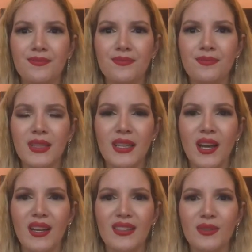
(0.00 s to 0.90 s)

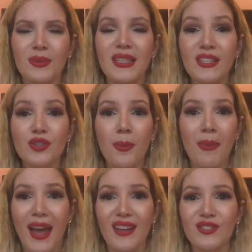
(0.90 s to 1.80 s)
because we need to
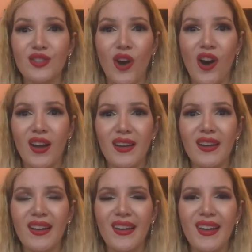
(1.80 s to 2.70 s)
pass on
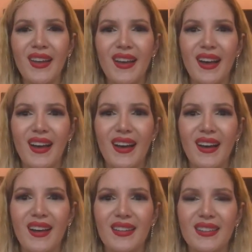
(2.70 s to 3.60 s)

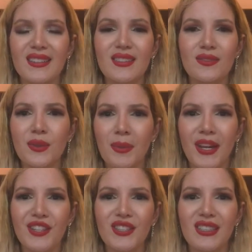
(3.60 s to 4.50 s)
this
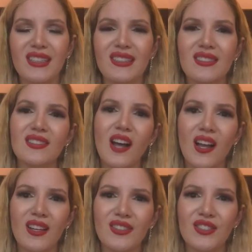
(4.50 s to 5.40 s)
information and this
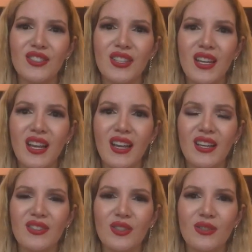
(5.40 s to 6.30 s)
knowledge
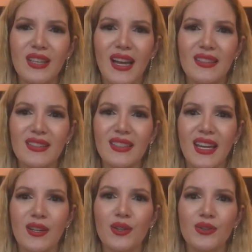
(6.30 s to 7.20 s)
so that it
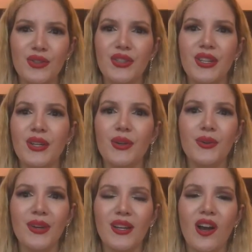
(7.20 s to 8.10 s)
can
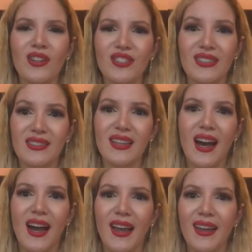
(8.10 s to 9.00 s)
continue and not just
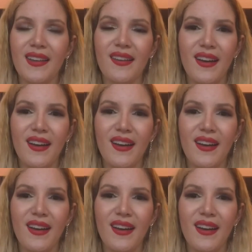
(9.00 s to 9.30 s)
die,